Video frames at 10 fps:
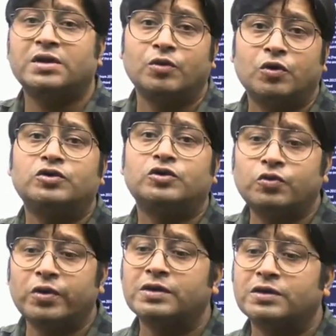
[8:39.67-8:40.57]
good
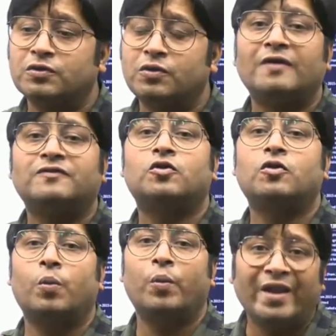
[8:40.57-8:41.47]
students who have
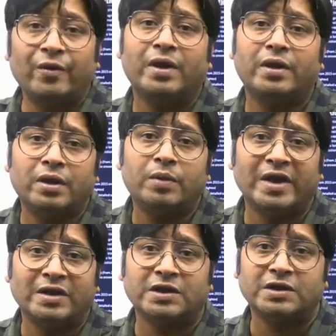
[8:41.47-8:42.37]
scored very well in the
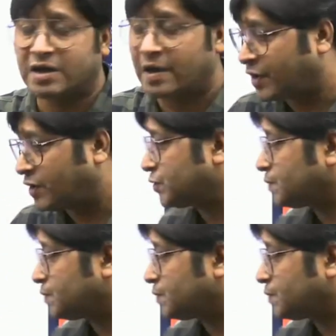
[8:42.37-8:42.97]
mains examination.